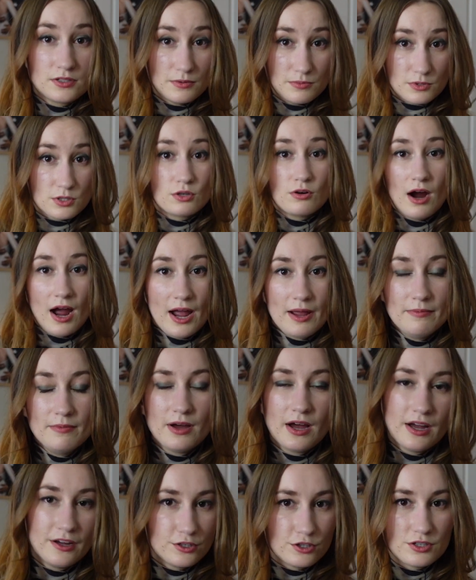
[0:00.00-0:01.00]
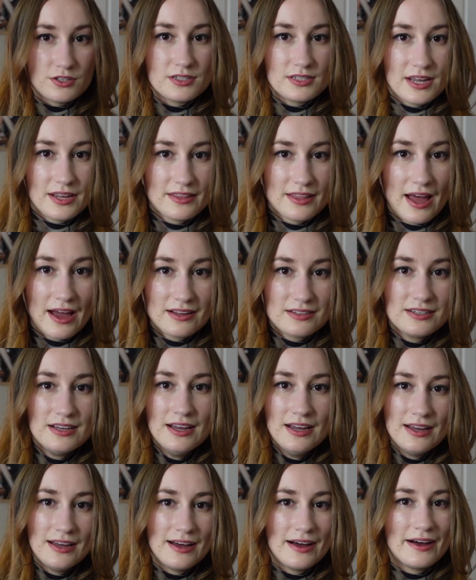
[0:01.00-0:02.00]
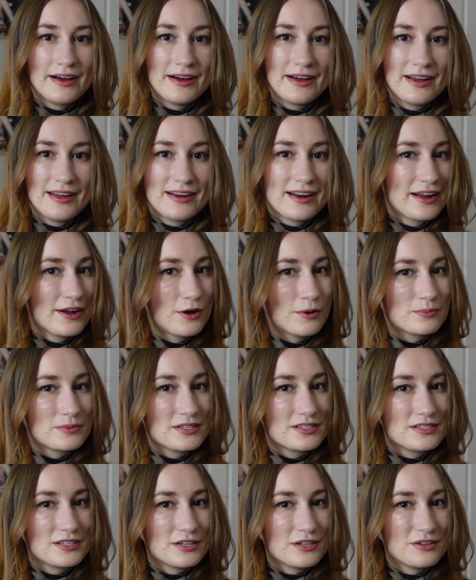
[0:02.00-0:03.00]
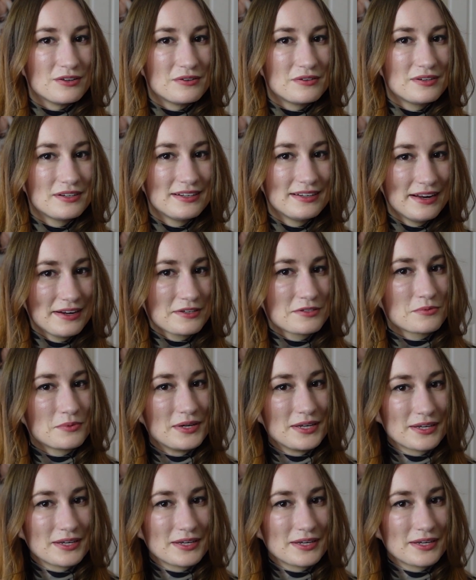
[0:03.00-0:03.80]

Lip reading: subscribe, I should say that, and I hope to see you next